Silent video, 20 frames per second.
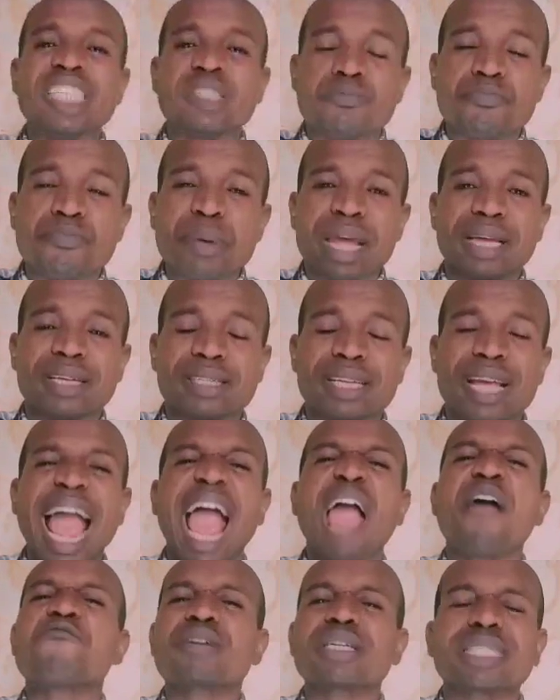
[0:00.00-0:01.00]
is based,
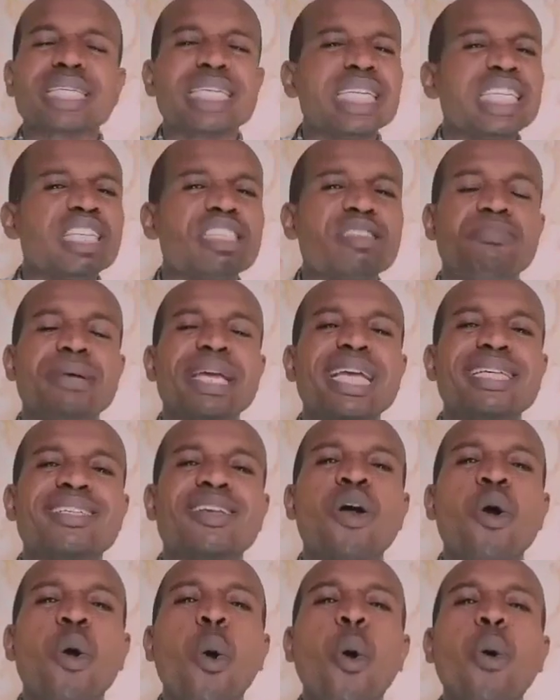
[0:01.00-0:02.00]
is based
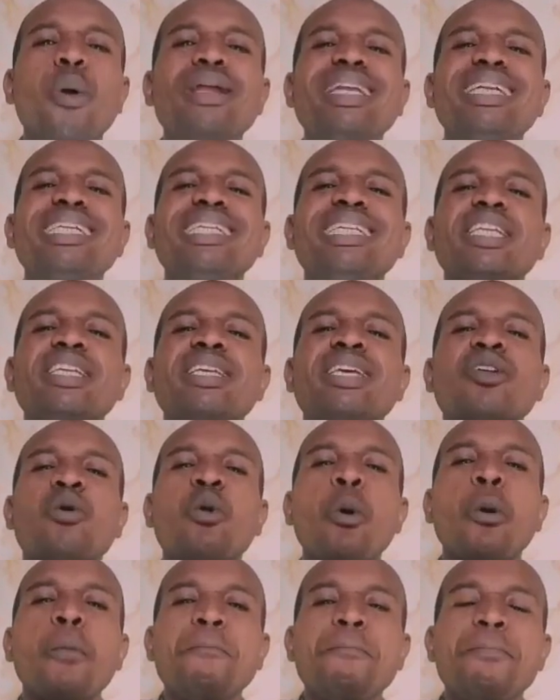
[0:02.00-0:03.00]
on the
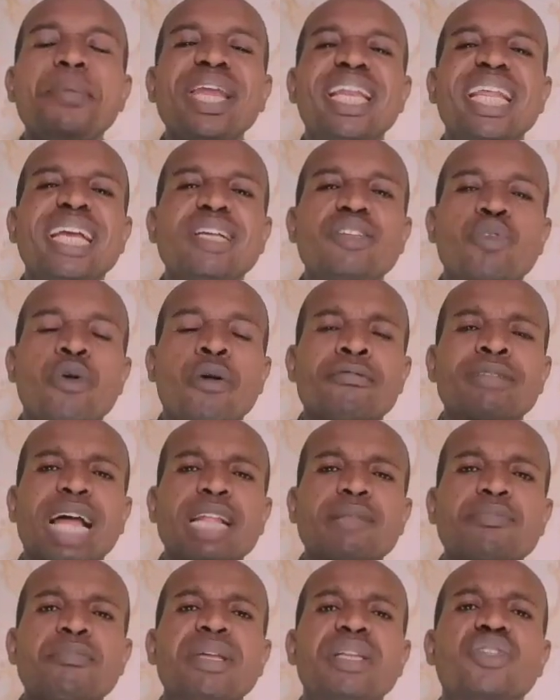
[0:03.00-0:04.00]
obedience of
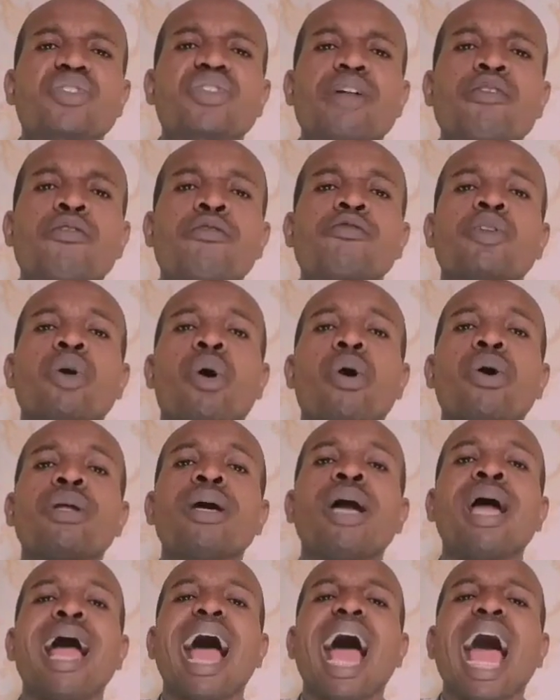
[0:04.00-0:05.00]
that minister of
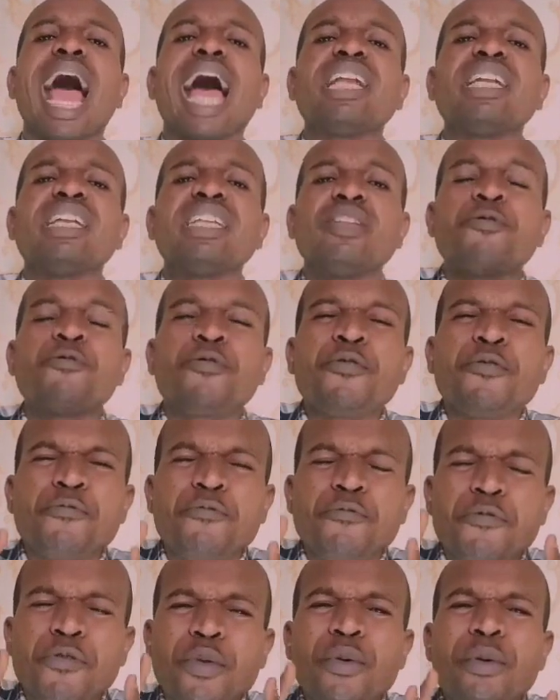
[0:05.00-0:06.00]
God and the
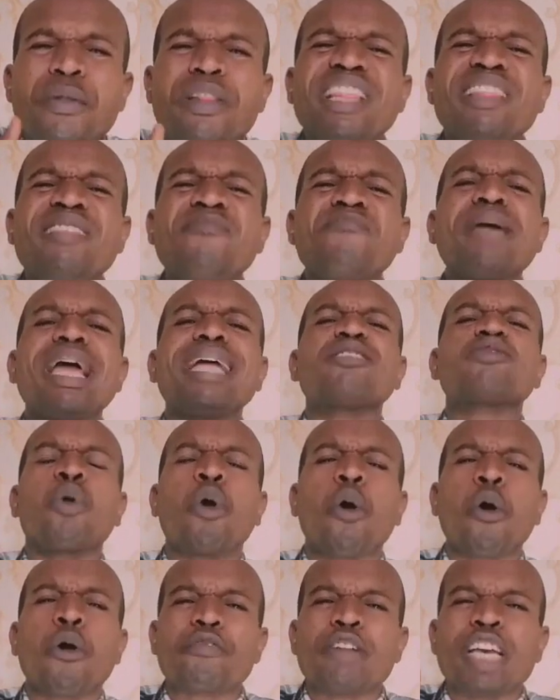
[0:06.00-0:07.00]
fulfillment
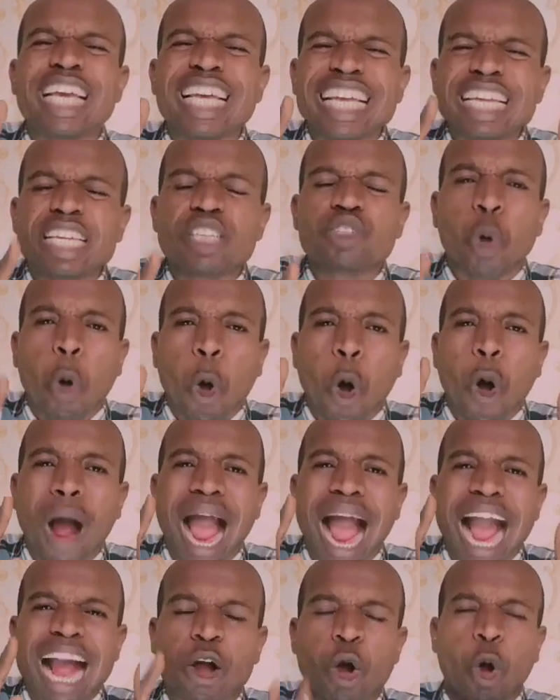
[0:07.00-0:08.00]
of his or
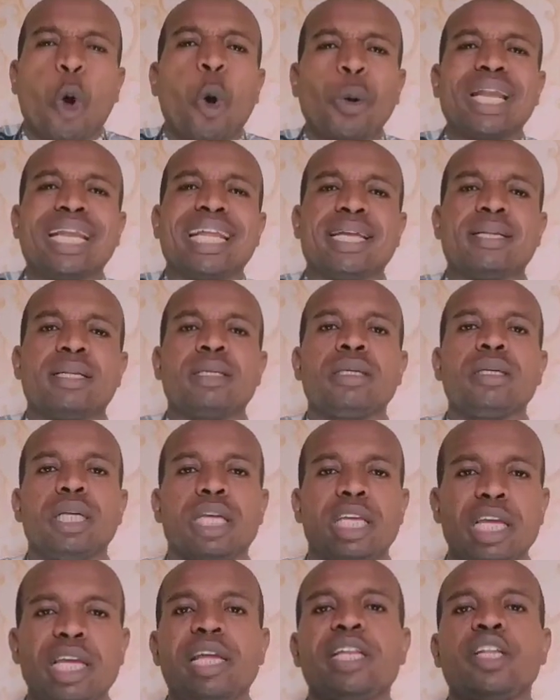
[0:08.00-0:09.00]
her calling
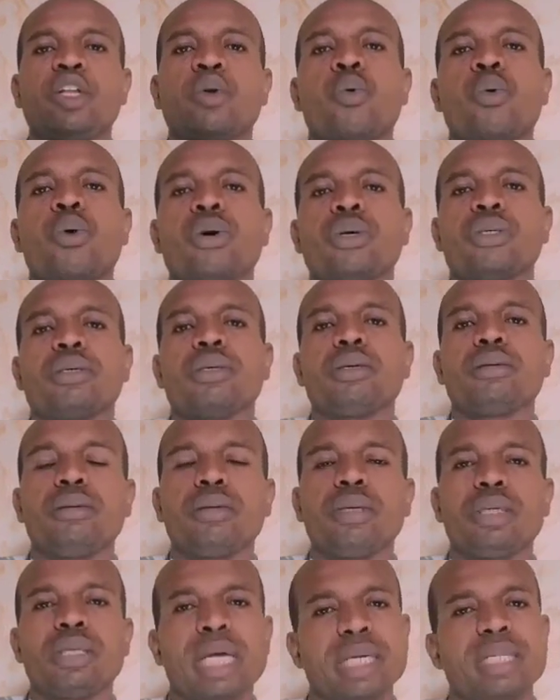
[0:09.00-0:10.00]
in the world.
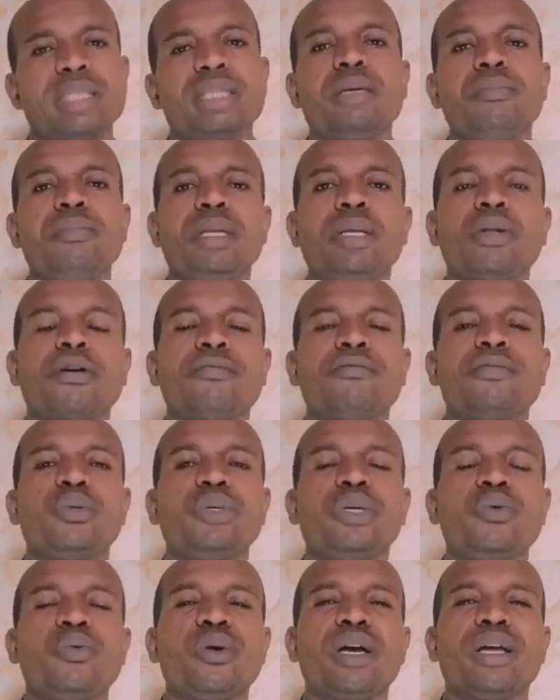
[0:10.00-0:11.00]
That is the meaning of
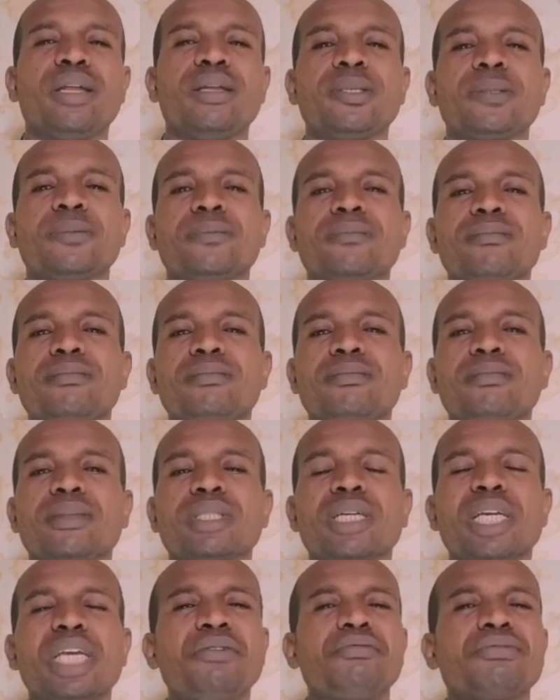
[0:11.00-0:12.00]
doing well.
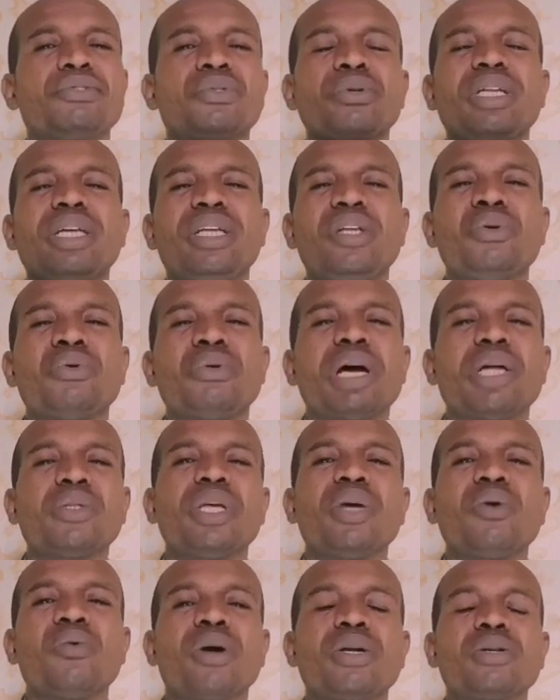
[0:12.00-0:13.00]
If truly you are
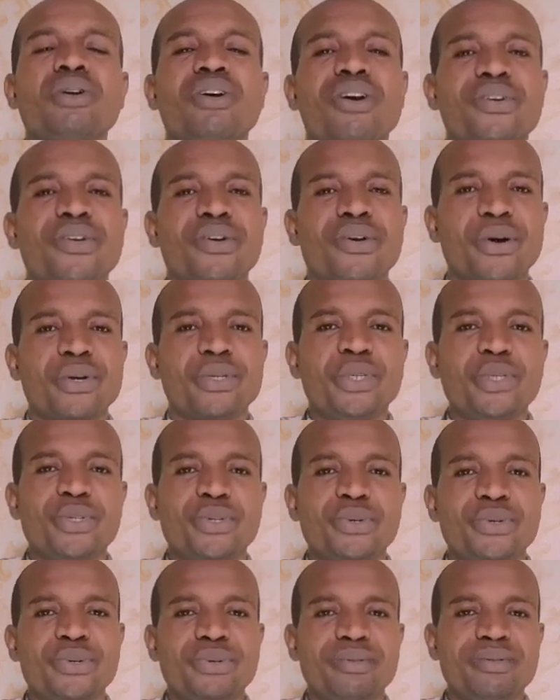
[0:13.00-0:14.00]
doing what God called you
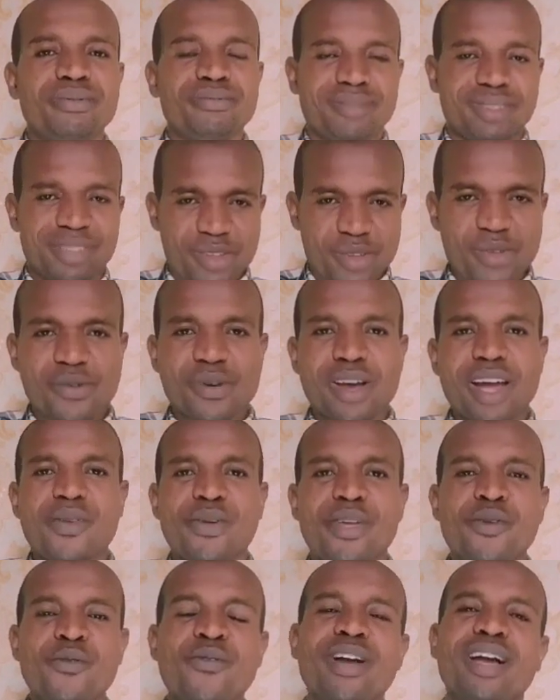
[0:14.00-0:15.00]
to do, you are
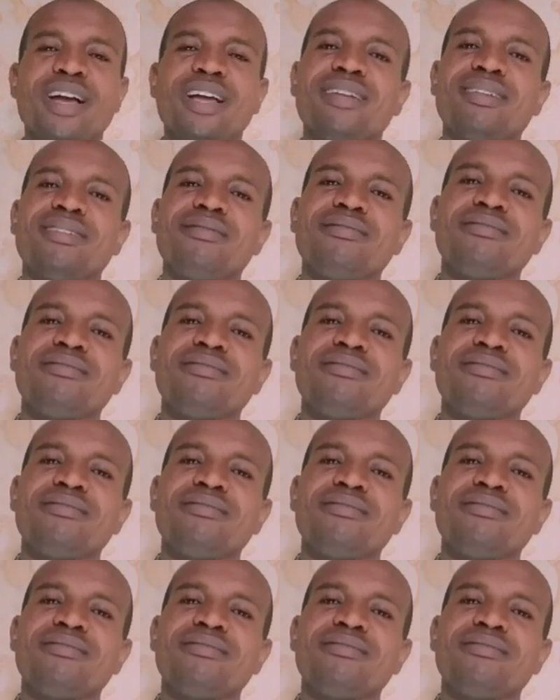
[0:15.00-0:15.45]
doing well.